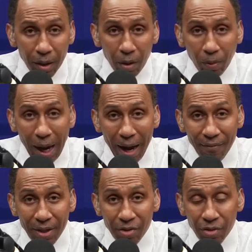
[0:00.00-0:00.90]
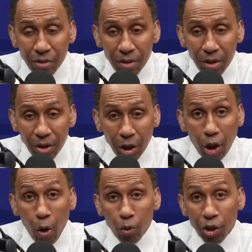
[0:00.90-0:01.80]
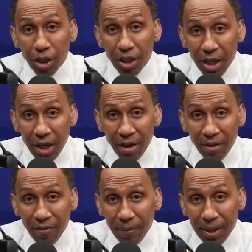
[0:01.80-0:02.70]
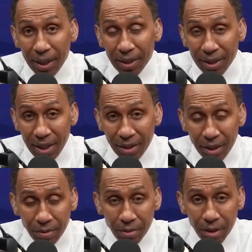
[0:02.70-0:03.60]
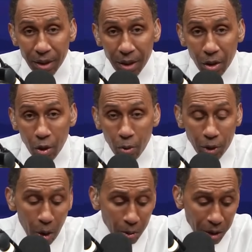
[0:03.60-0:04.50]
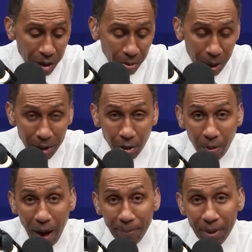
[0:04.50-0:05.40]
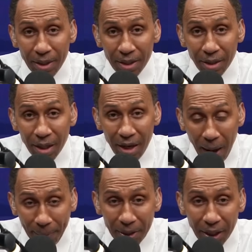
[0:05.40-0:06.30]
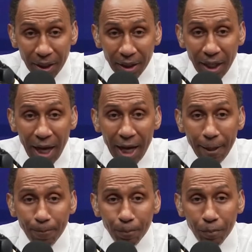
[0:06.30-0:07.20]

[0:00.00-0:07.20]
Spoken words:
arrive as the coach of the year the very next season, who was coaching the Toronto Raptors in that particular game.